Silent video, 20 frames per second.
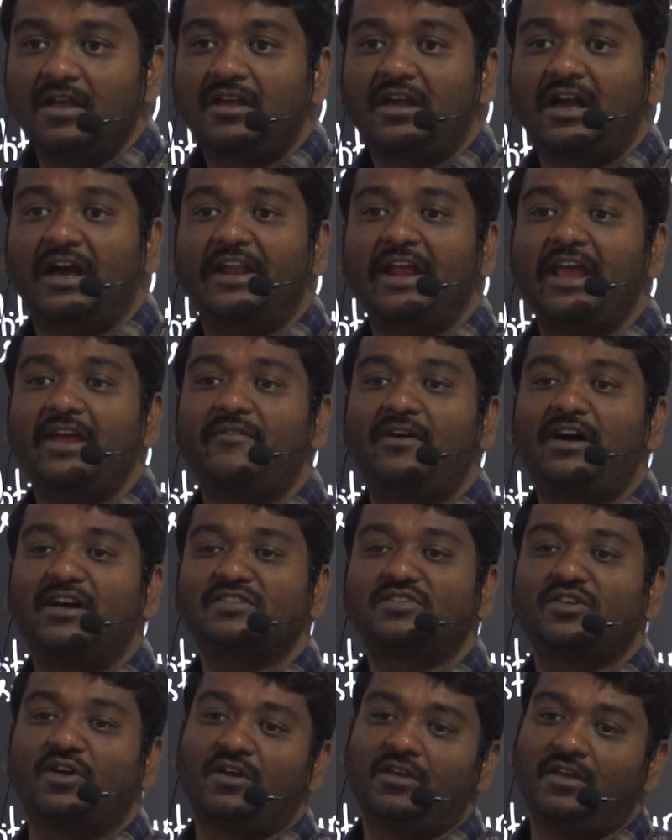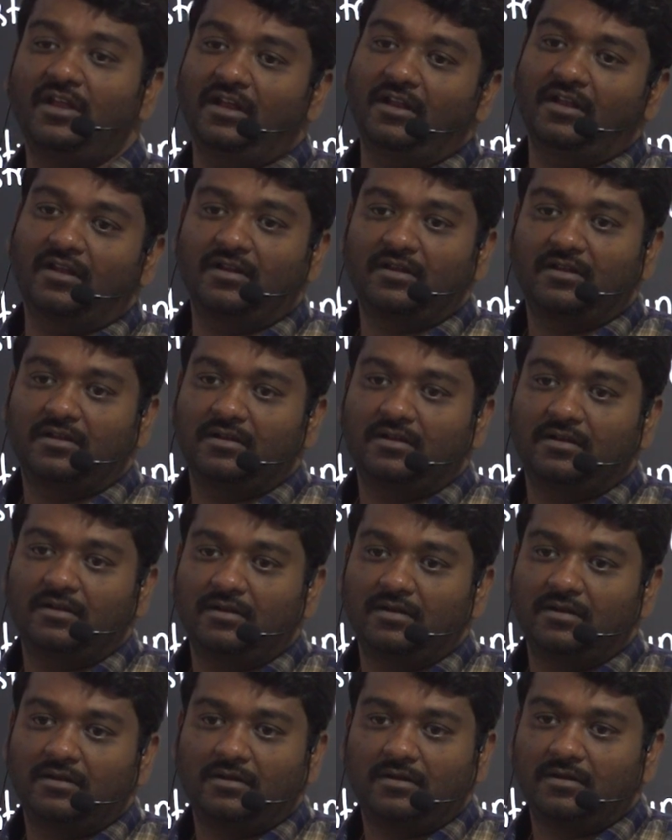Kareva soil,
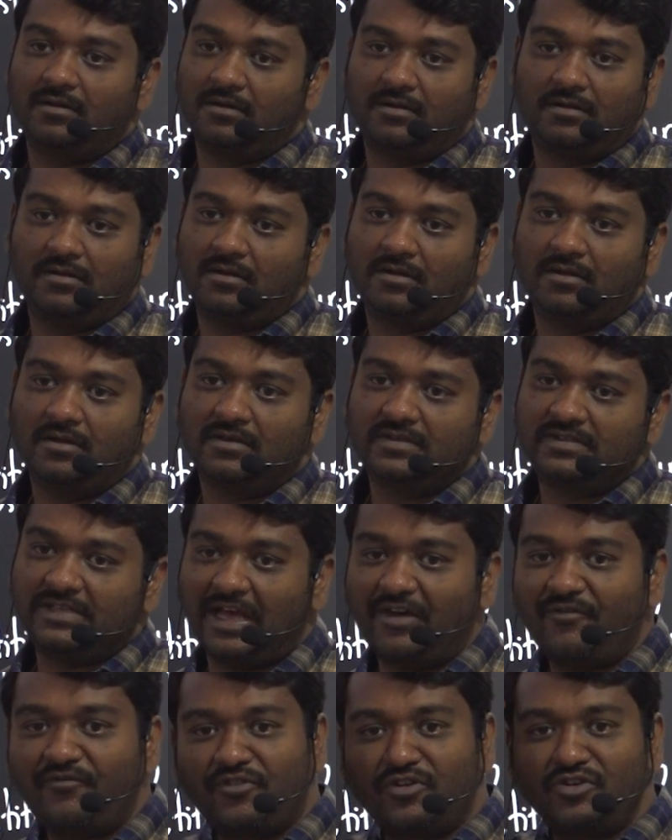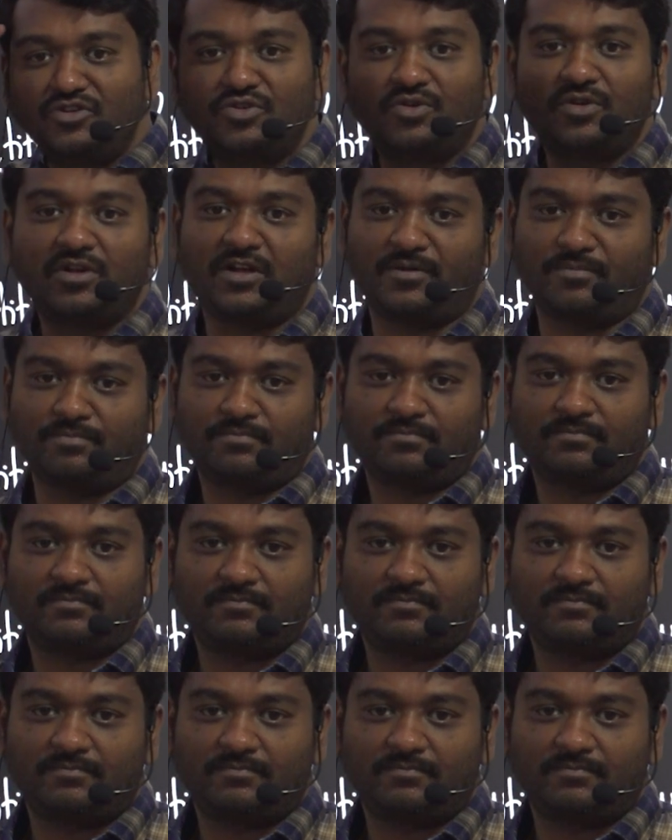saffron should come.